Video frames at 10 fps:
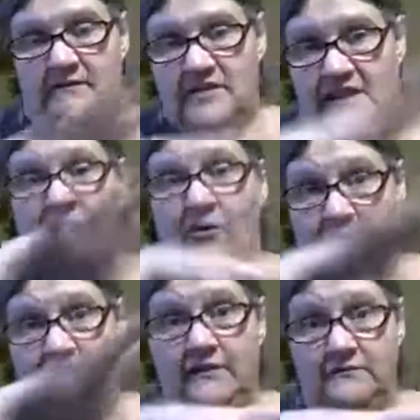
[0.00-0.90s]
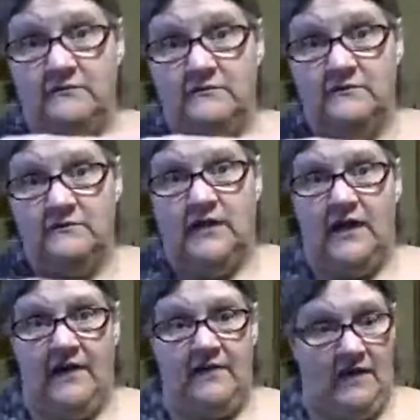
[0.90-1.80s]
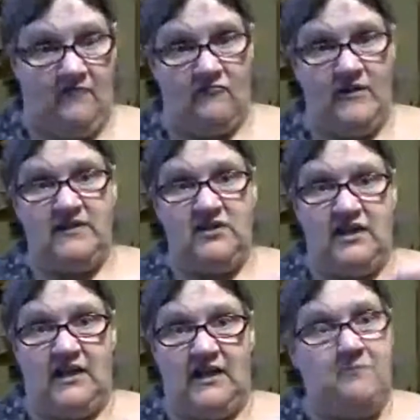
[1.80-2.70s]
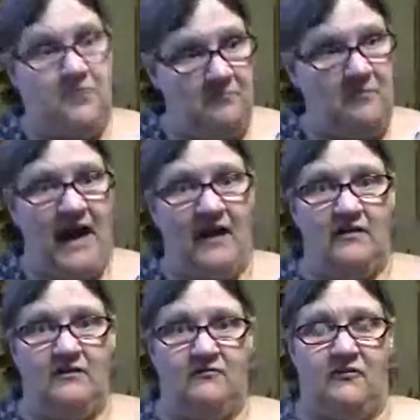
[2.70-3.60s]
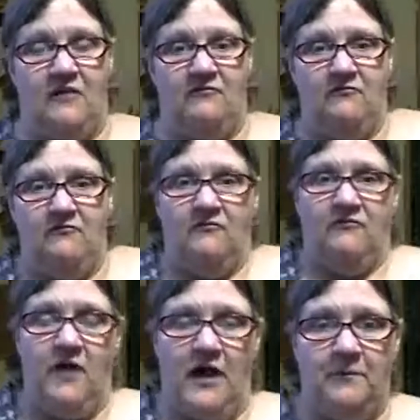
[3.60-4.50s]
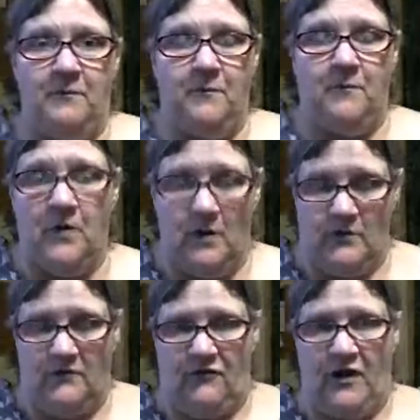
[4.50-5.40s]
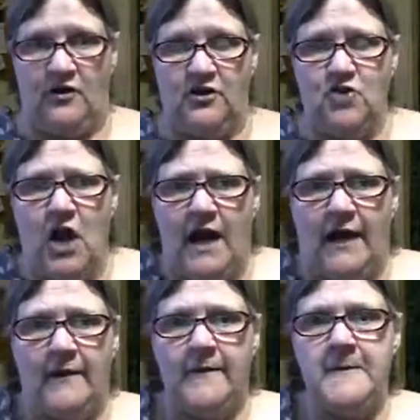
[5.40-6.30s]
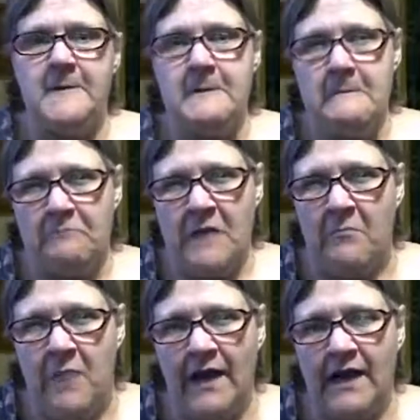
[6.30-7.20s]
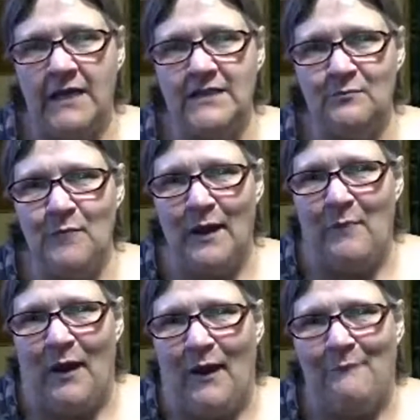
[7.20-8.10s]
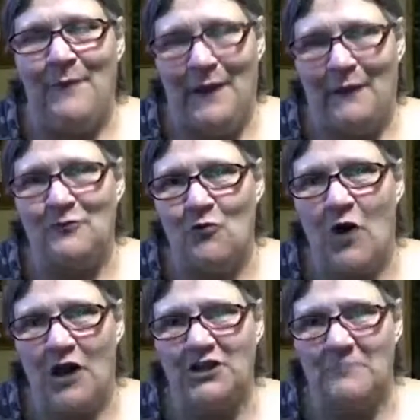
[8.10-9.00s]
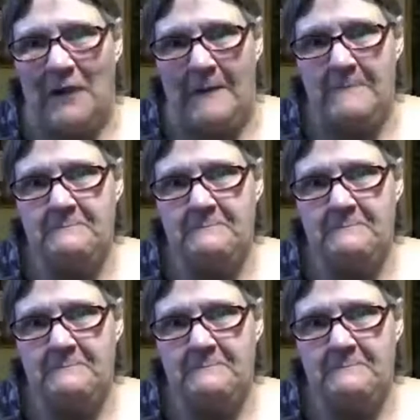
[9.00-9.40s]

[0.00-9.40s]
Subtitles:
Scoured it, and then rinsed it and put it back on the on the fire to dry. And my cousin Mike was watching me.